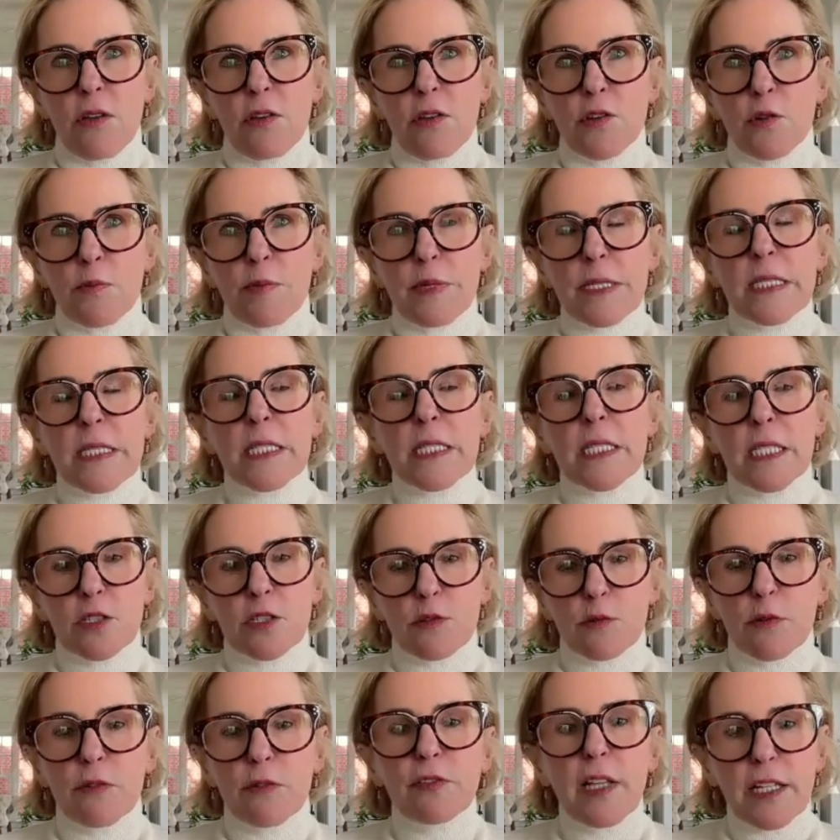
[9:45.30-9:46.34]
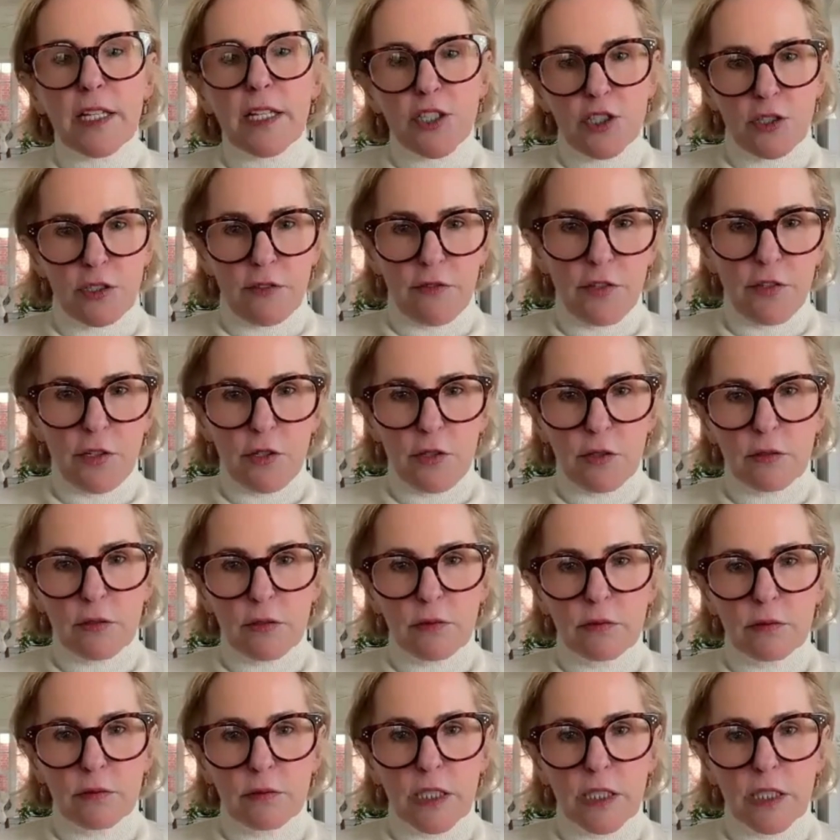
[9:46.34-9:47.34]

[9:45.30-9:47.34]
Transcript: your business is a reflection of you.